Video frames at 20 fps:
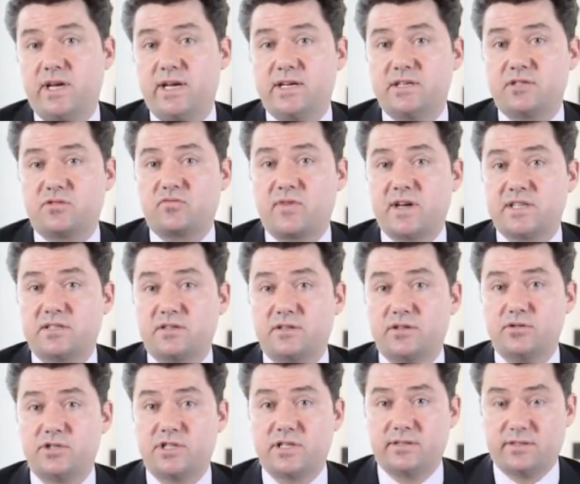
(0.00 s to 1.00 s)
Year's
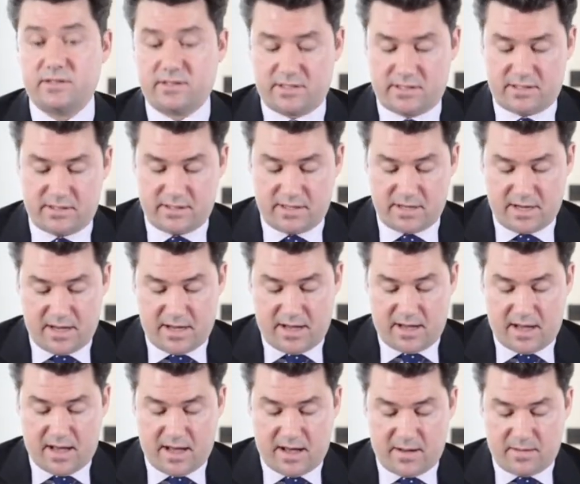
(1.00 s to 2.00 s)
resolutions.
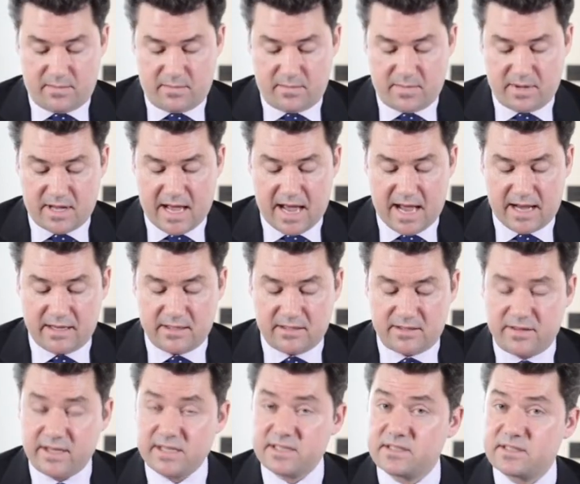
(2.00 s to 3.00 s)
Um,
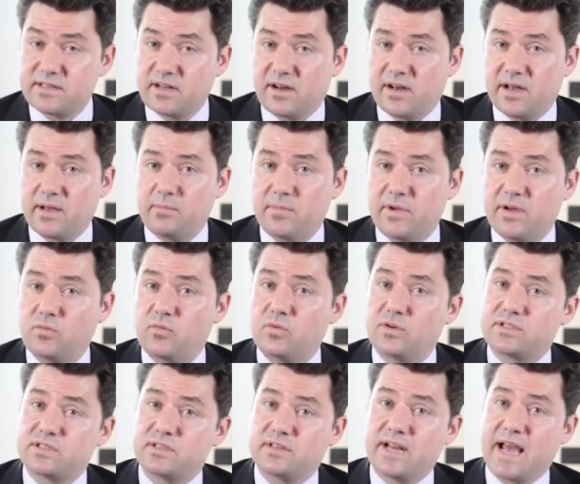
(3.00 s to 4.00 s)
and this time it
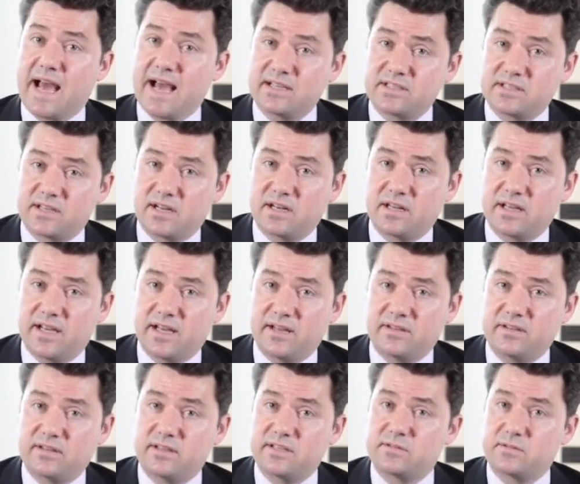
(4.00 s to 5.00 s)
wasn't as
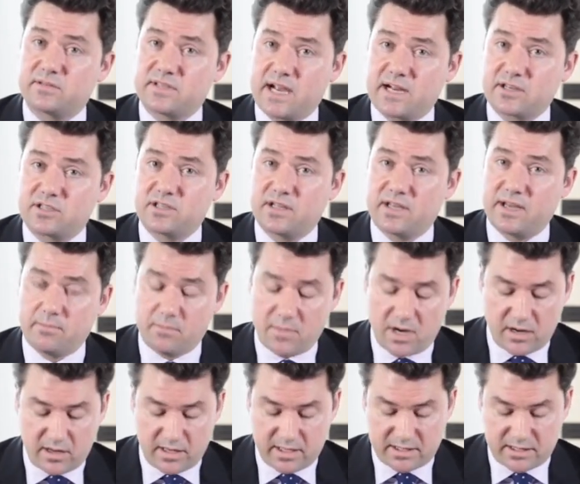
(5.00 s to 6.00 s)
clear that this was actually a
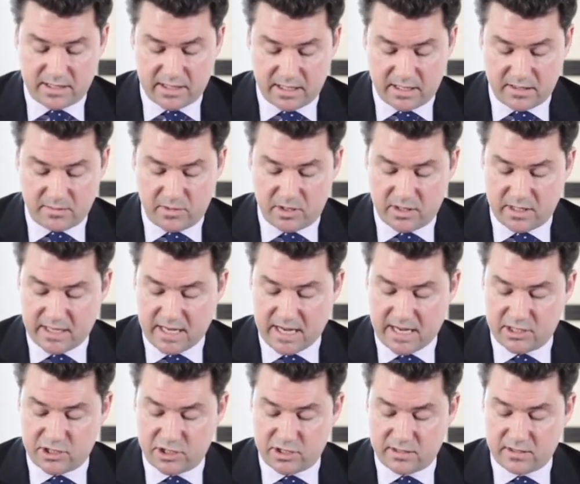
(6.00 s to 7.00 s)
marketing
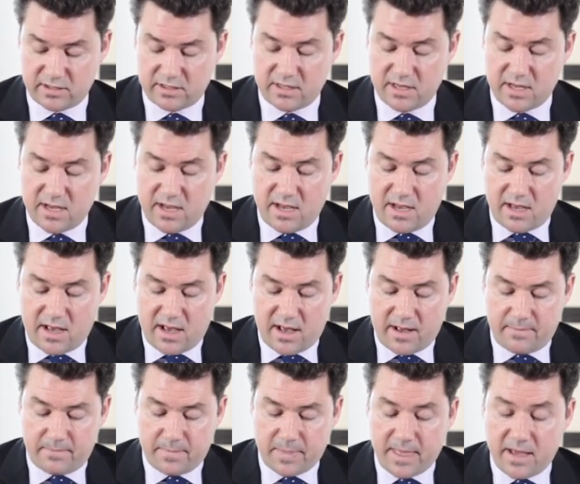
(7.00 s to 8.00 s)
communication.
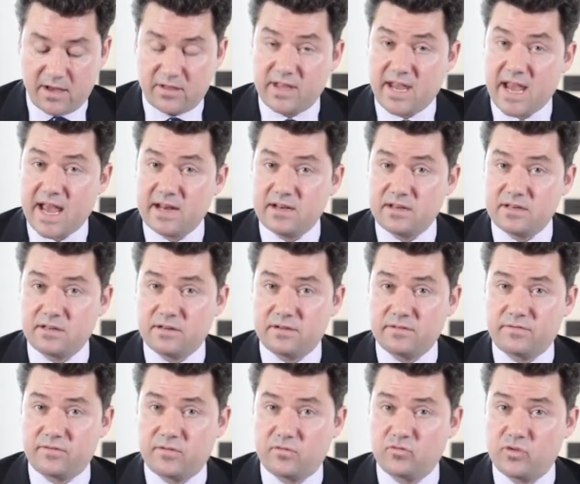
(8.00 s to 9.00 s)
Um, at the end
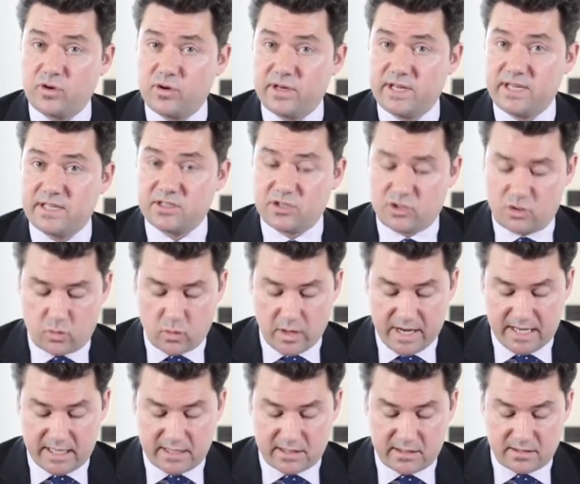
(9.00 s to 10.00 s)
of Rooney's
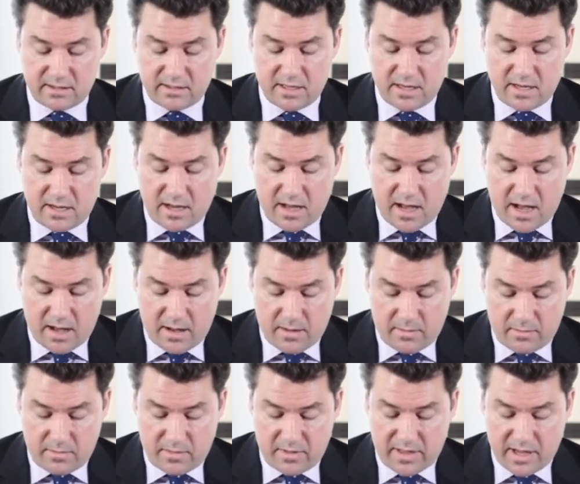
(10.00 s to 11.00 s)
tweet,
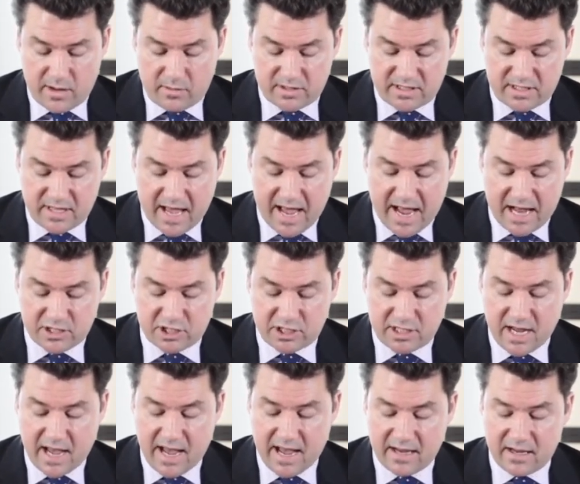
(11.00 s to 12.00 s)
um, there was the
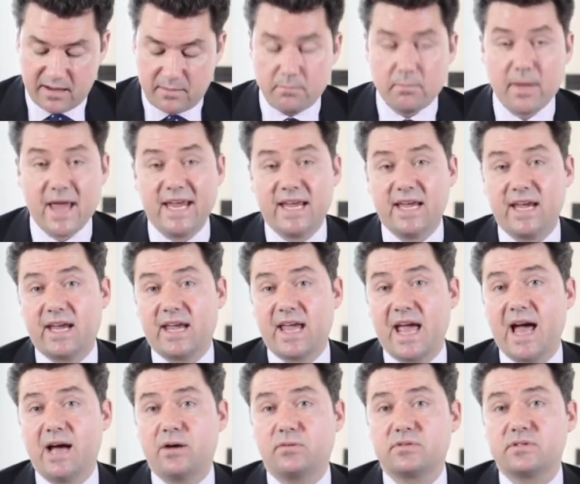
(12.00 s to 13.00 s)
hashtag make it
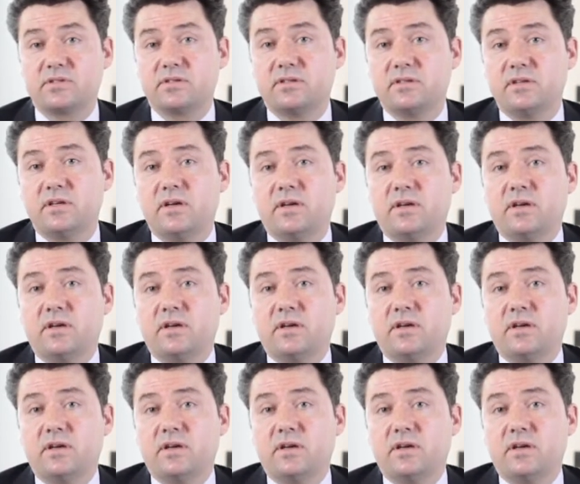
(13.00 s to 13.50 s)
count.